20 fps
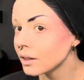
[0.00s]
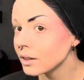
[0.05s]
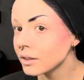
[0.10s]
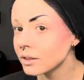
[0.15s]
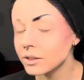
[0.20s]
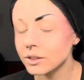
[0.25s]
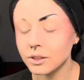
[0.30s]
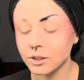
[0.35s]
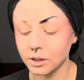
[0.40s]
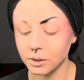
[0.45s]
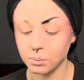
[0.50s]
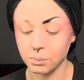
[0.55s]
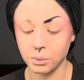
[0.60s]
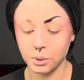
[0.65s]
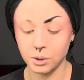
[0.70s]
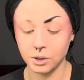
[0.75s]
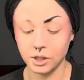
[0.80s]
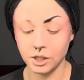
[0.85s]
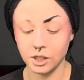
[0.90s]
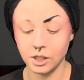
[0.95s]
It's looking
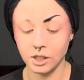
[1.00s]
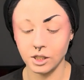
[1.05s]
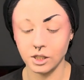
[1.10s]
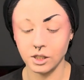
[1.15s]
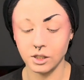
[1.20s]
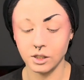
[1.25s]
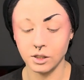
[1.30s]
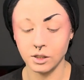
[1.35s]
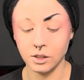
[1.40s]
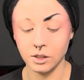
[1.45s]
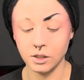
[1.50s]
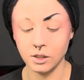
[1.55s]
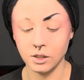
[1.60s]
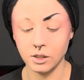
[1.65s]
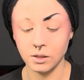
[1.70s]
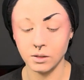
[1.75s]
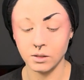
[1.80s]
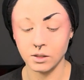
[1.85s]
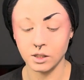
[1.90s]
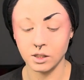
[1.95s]
pretty good.
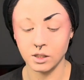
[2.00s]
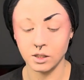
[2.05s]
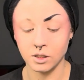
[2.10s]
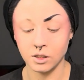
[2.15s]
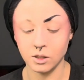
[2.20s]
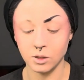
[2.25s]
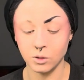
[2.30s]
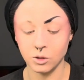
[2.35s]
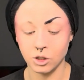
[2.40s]
We're gonna do